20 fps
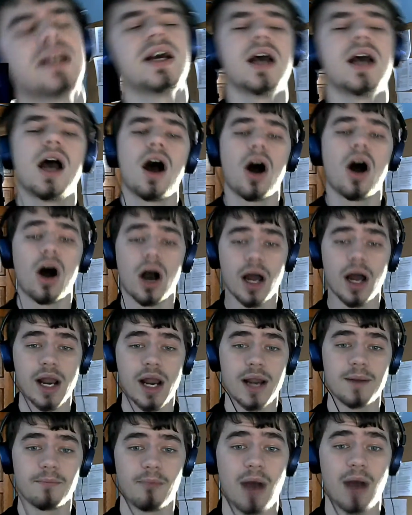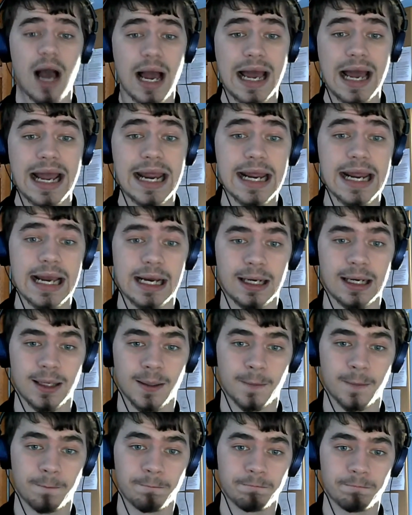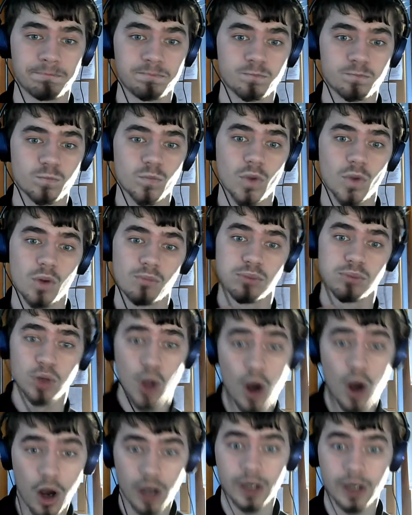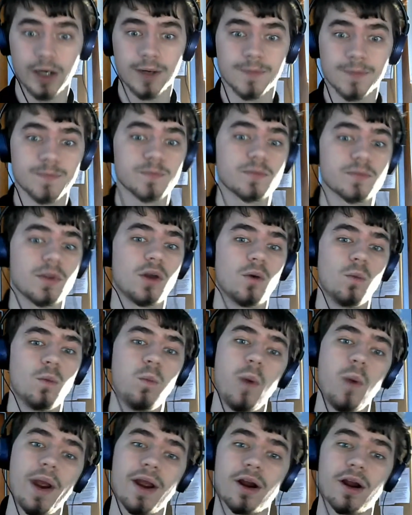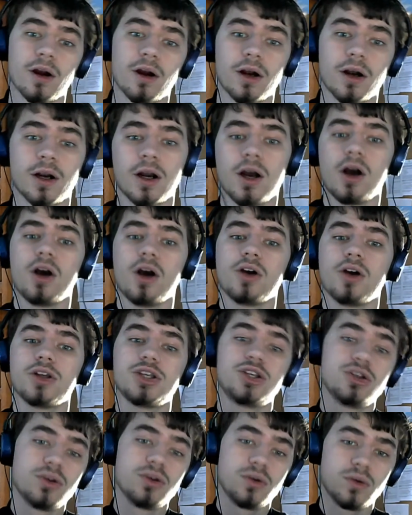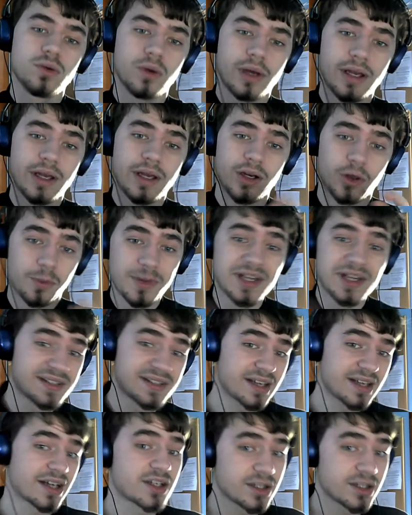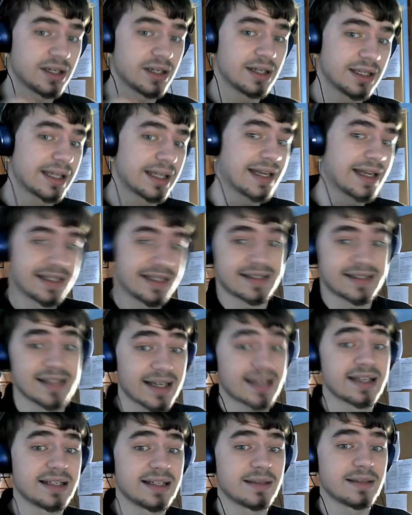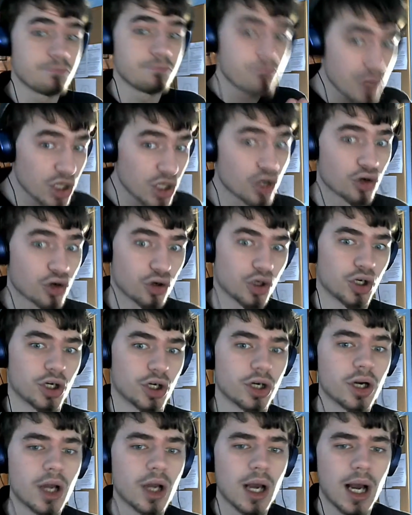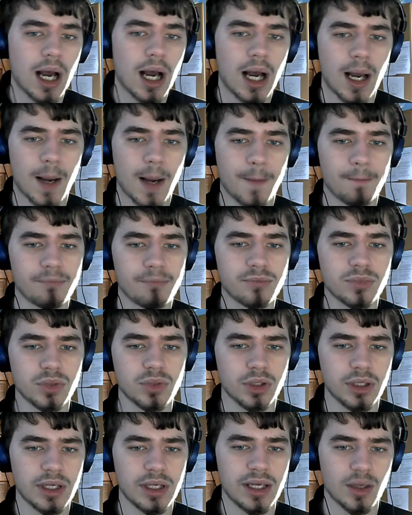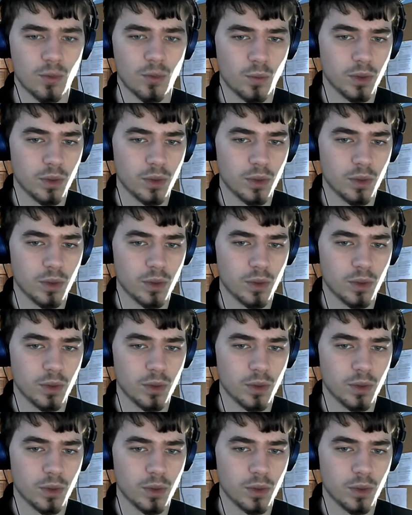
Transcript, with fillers: on my um, blog where you it'll be a sec like a second mirror. Um, it will